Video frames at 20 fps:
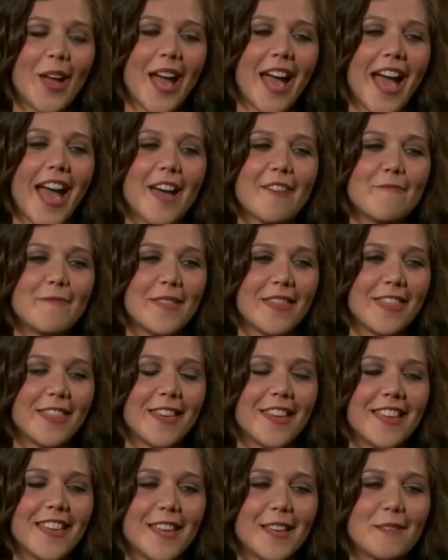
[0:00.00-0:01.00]
have been
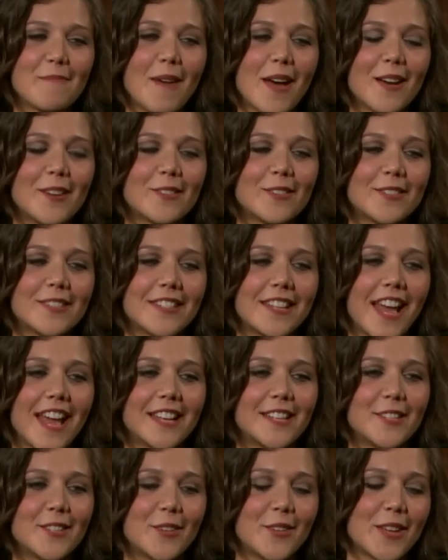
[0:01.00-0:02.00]
thinking about
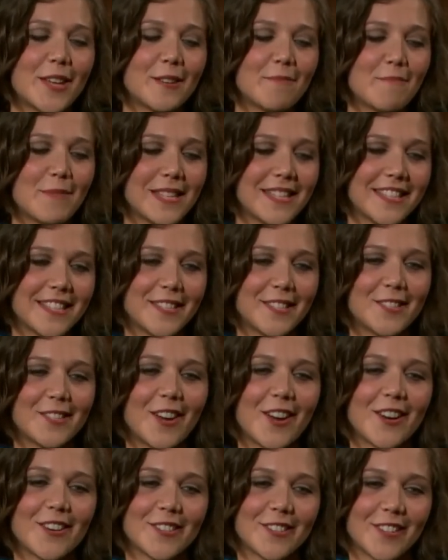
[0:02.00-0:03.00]
tattooing Mrs.
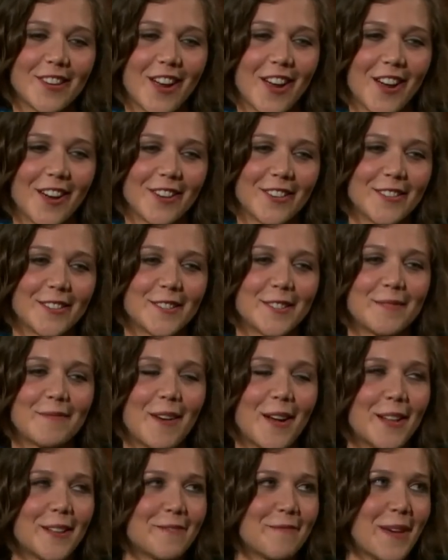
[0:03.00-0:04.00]
Sarsgaard in the
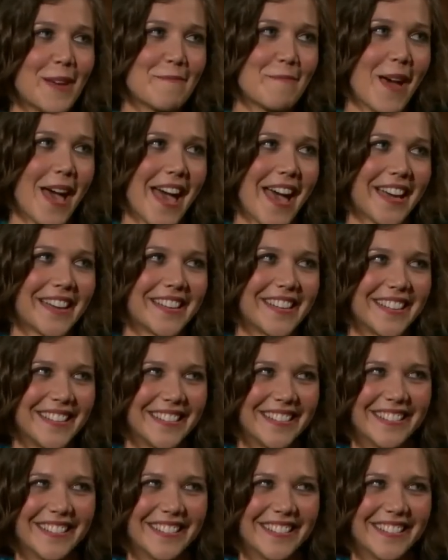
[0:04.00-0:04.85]
small of my back.